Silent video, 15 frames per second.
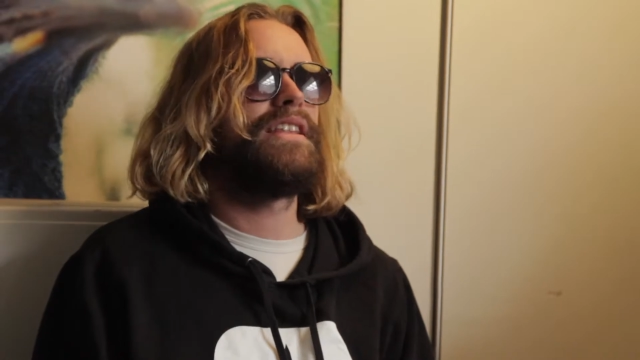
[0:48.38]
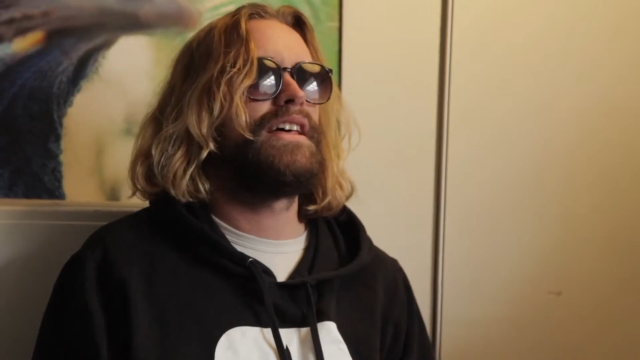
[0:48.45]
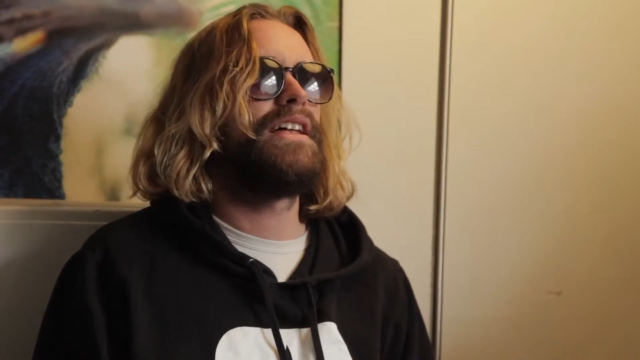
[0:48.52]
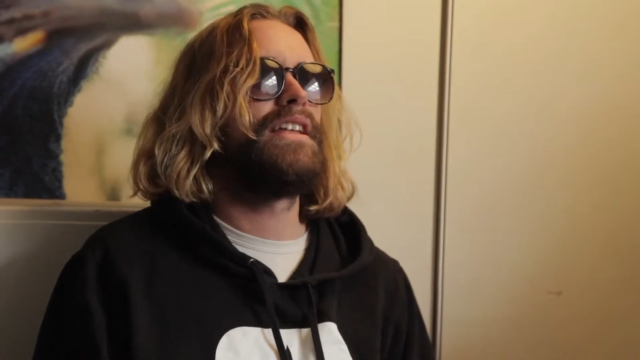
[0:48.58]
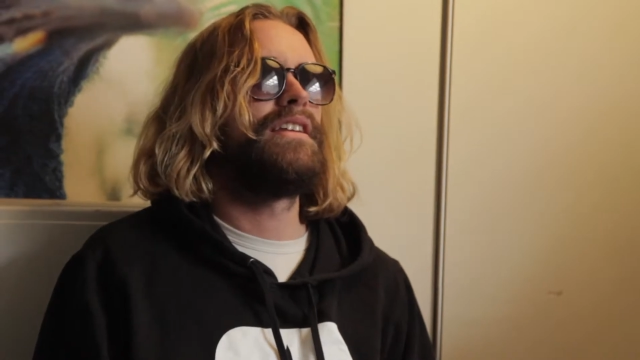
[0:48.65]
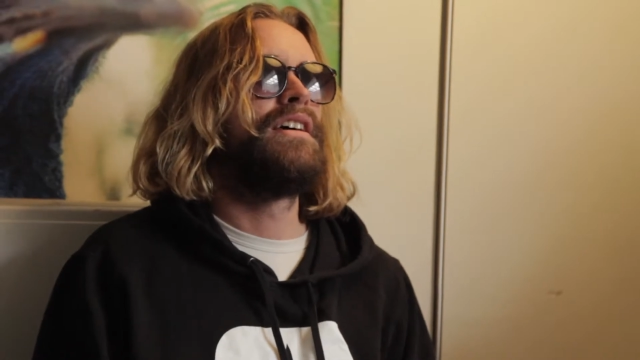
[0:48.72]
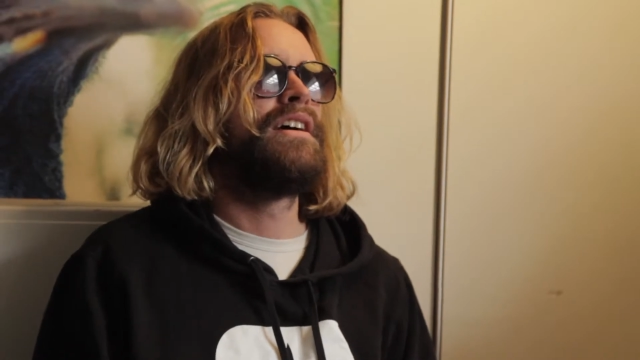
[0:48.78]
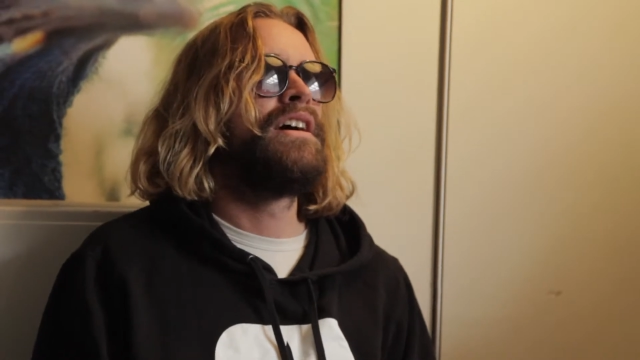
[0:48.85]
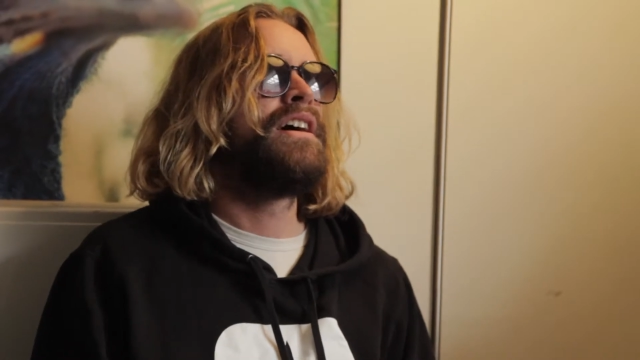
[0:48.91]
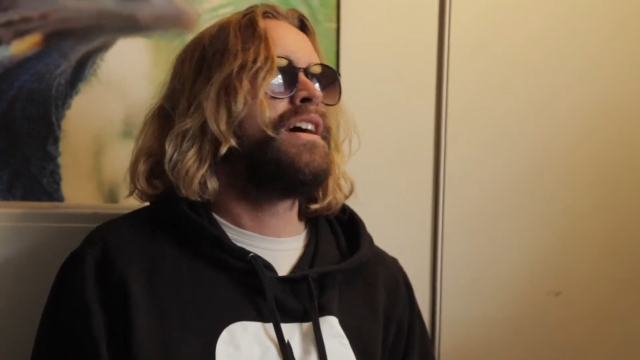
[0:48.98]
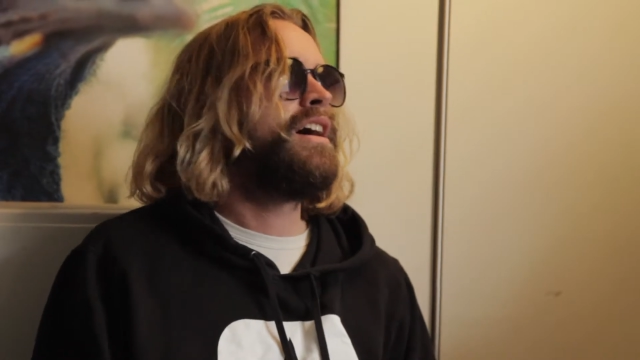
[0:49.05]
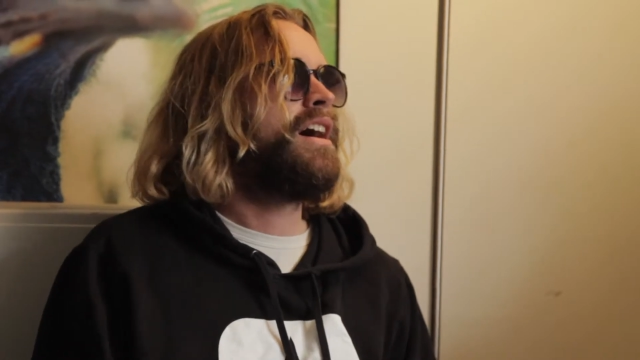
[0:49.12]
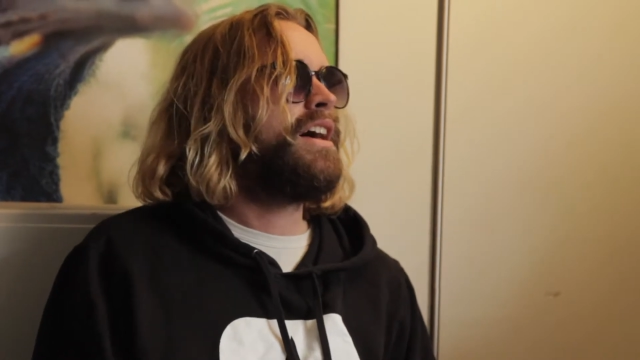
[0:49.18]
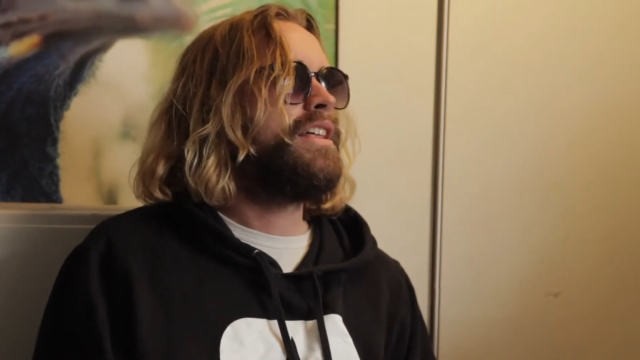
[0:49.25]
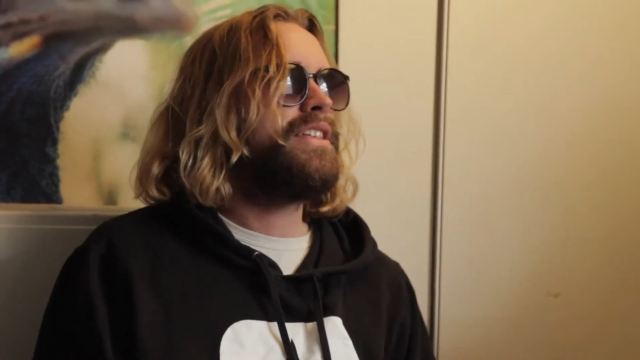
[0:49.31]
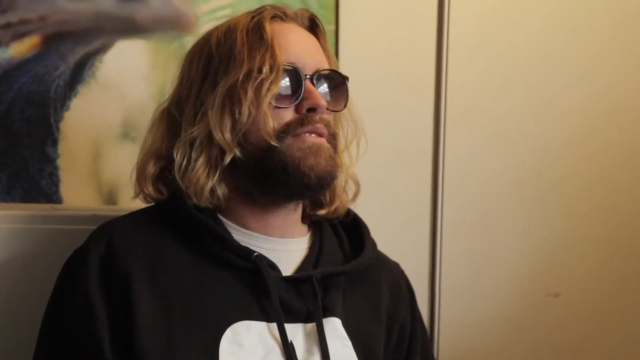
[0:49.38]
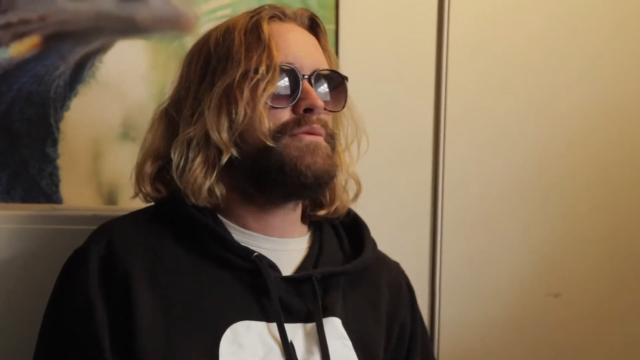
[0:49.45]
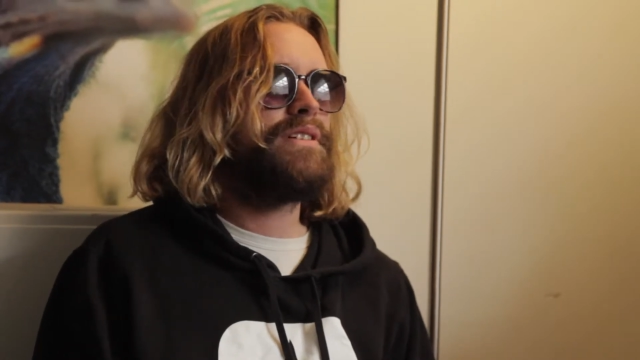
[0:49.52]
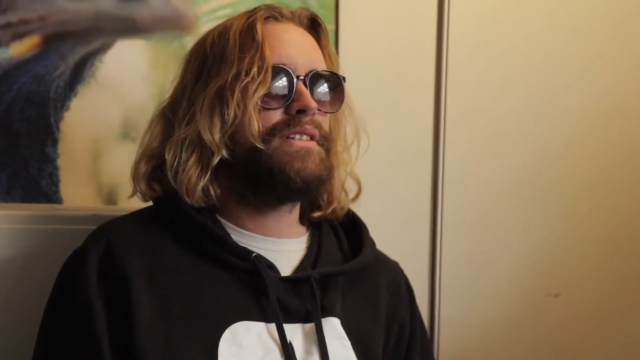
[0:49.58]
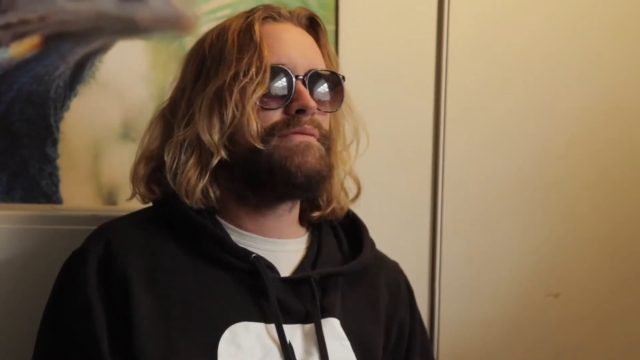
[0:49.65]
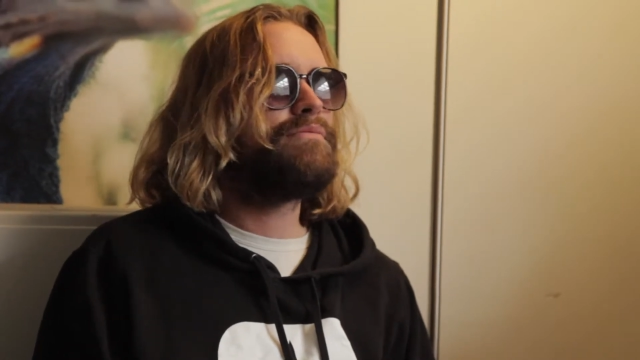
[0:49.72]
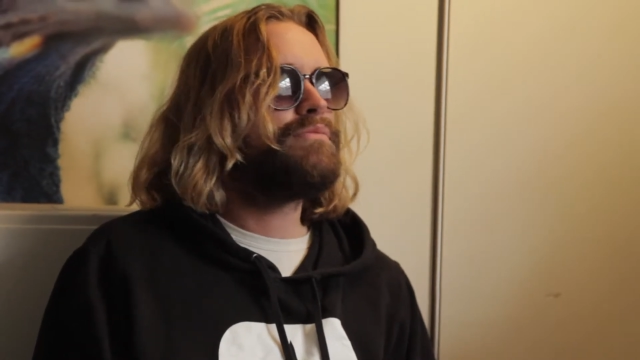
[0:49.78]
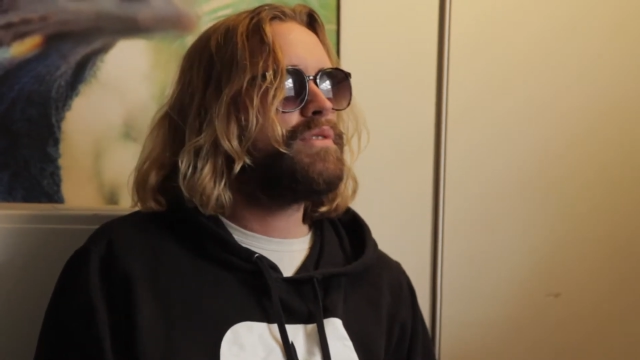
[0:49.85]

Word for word: and mm. then I think we